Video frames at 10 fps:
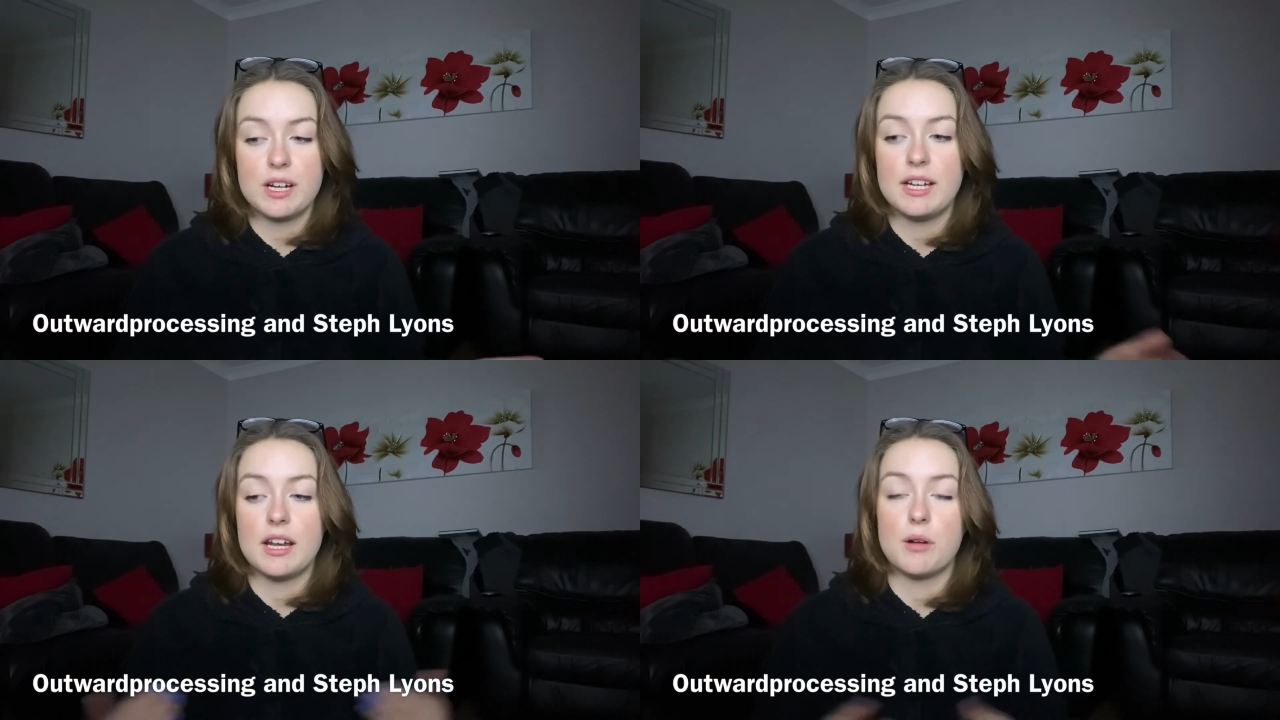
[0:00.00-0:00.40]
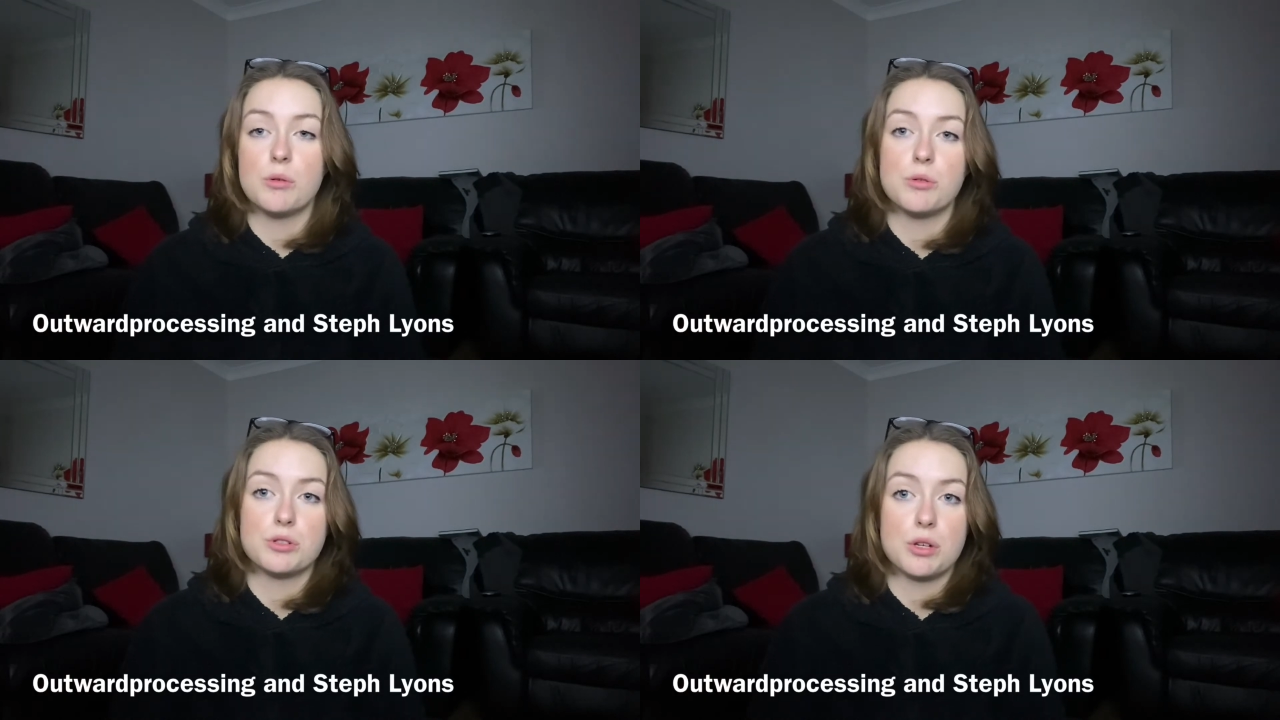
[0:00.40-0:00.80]
and I will
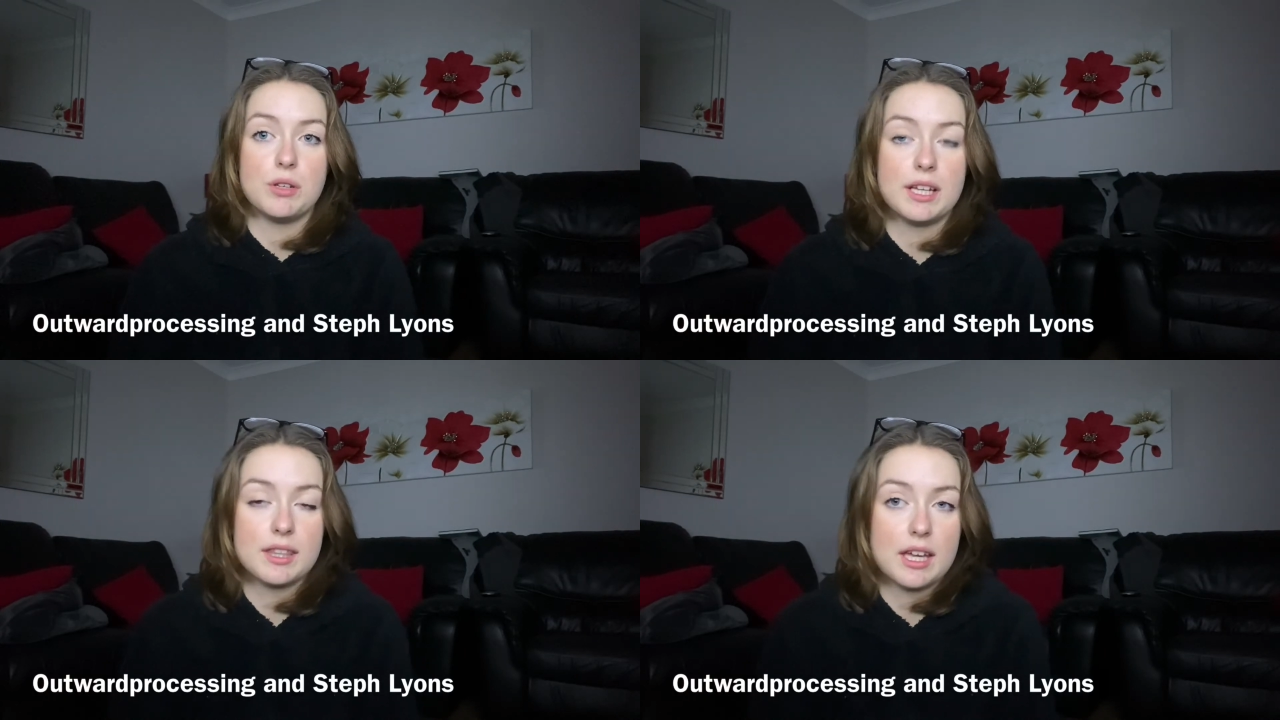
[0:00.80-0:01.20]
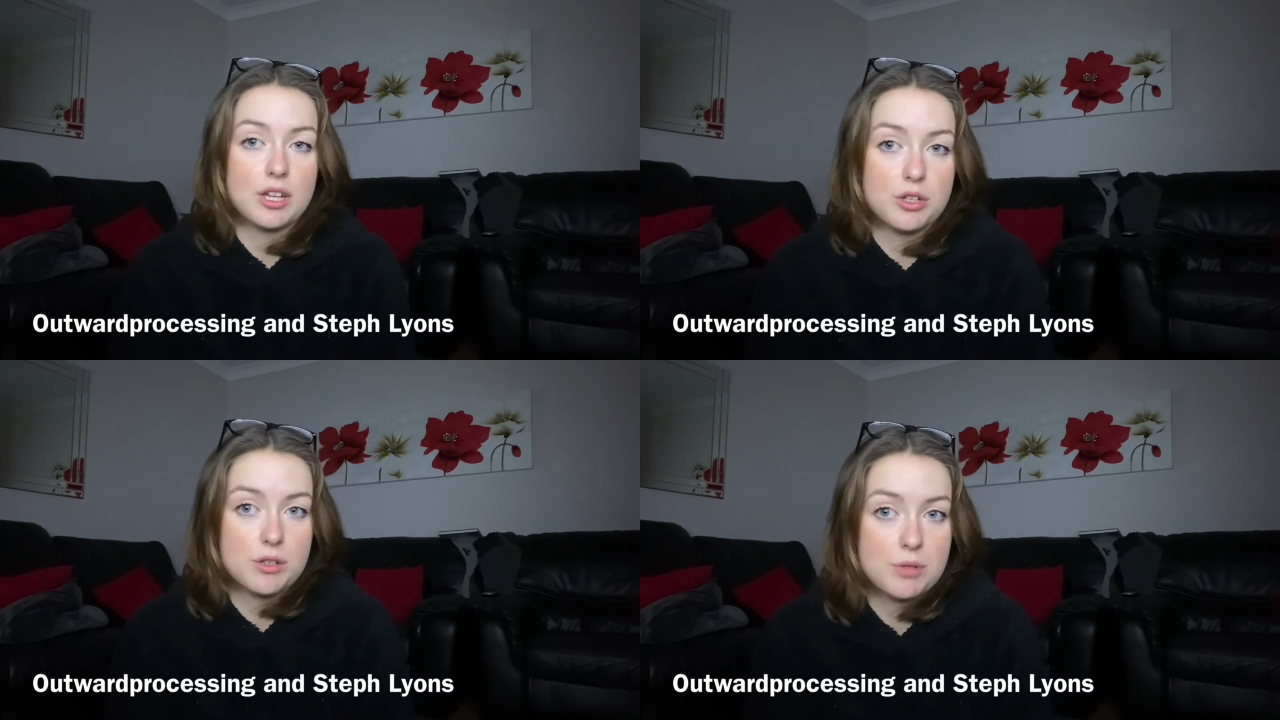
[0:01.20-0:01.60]
also link their
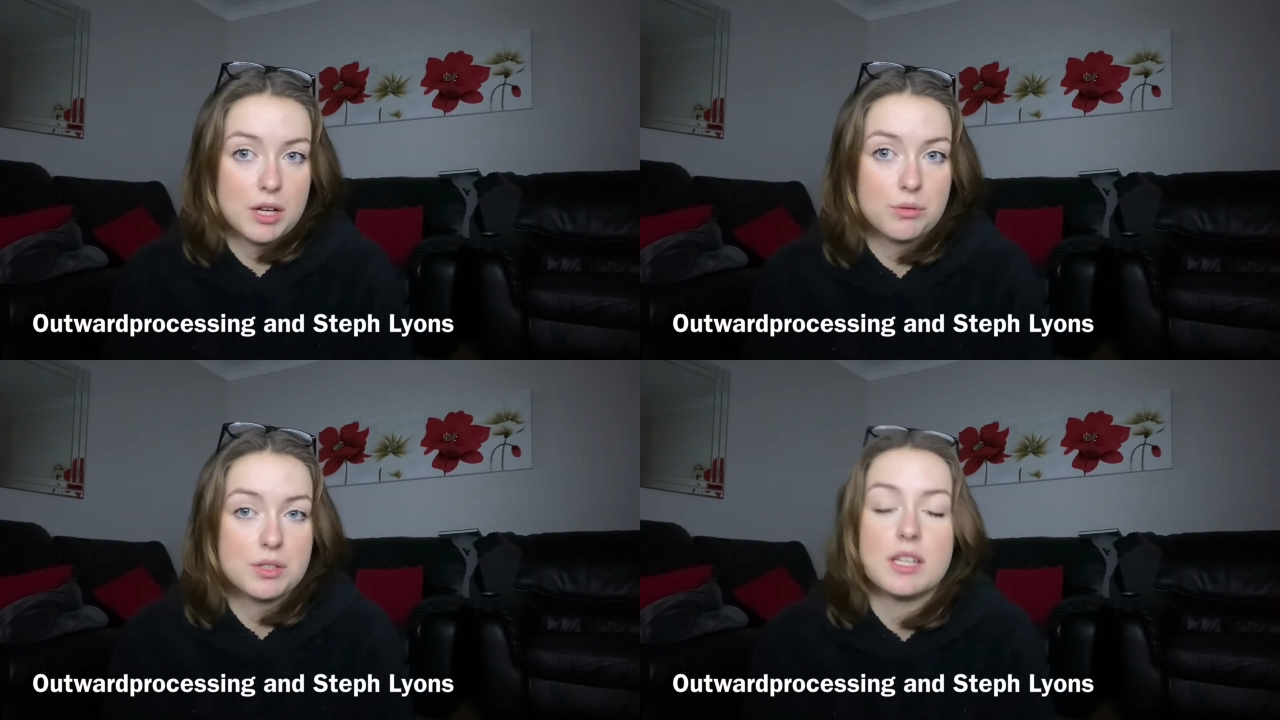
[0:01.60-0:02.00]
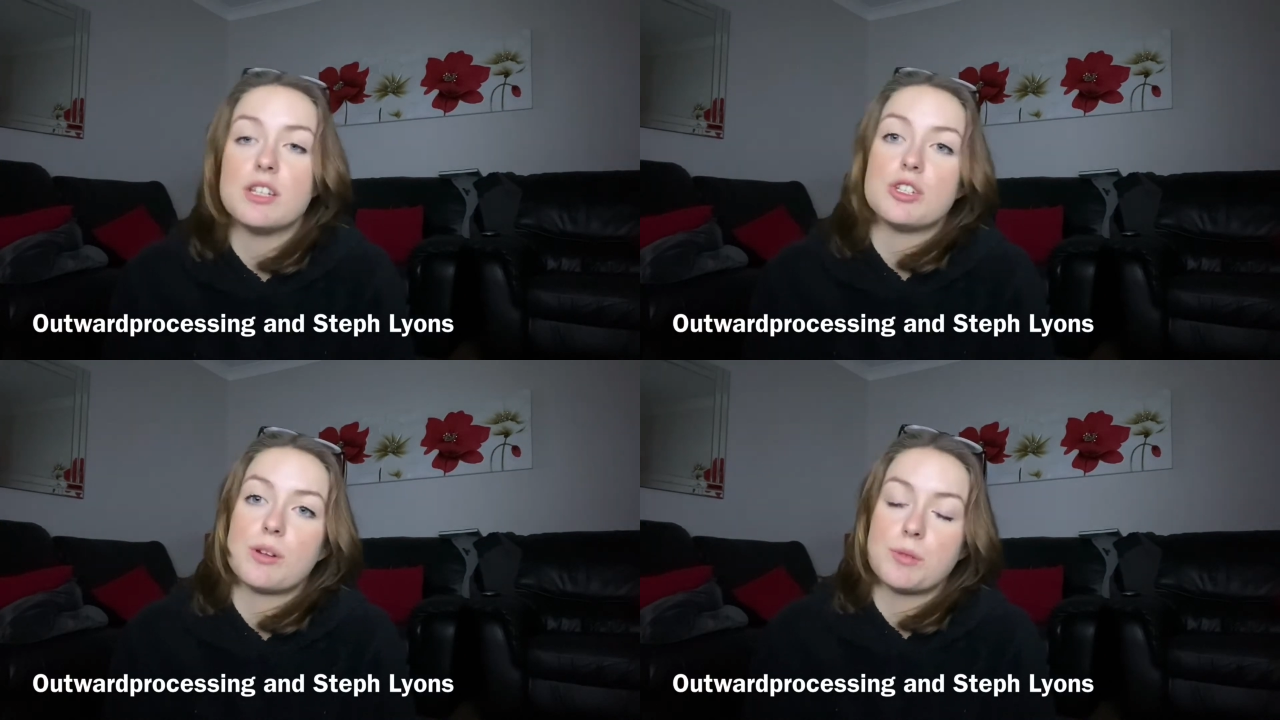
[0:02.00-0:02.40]
YouTube channels in the description